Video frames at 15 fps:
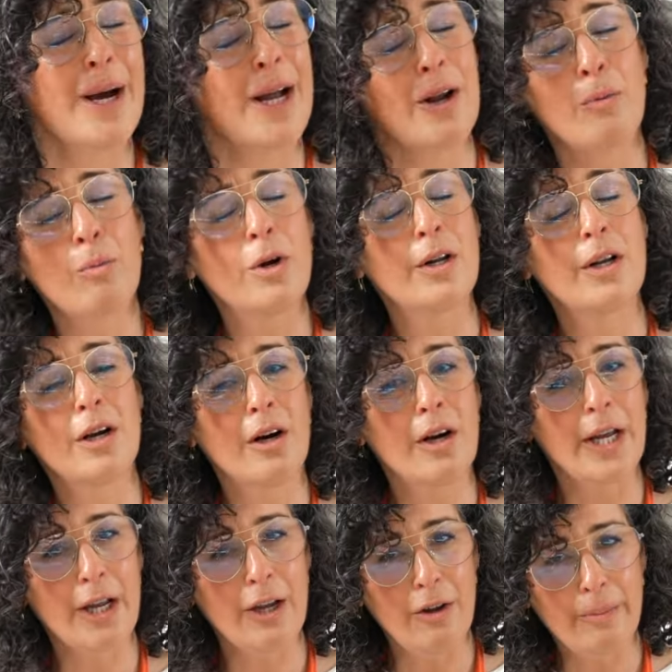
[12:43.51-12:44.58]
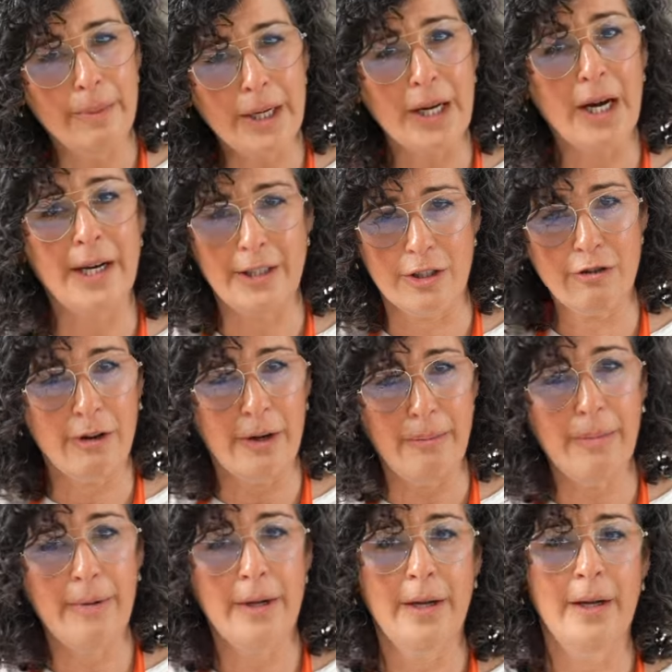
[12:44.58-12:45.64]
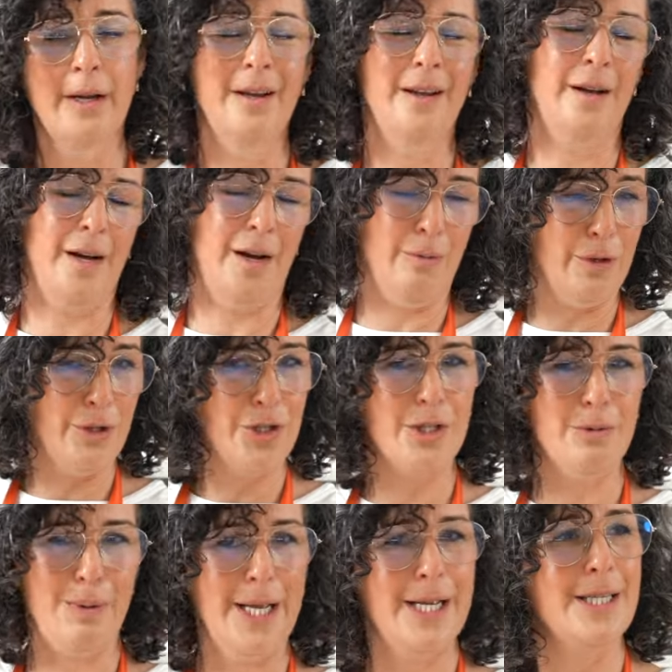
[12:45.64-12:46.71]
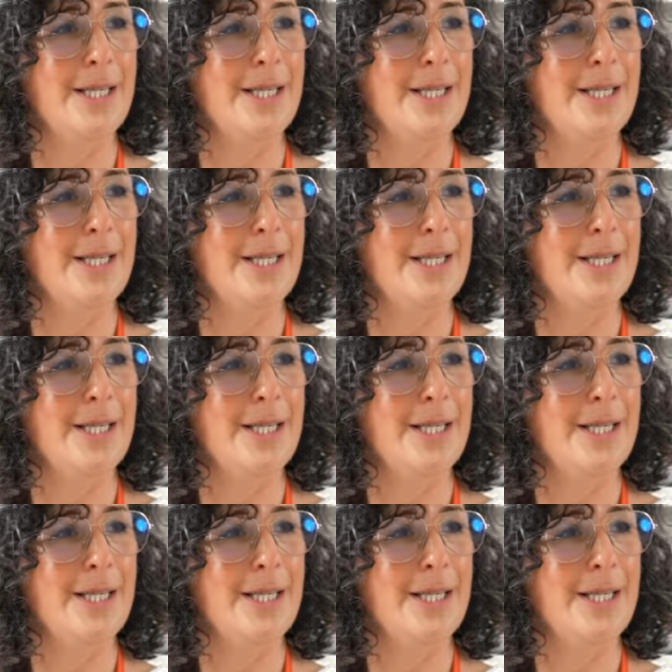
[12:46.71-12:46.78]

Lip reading: I don't want garlic cumin ice cream. I want just plain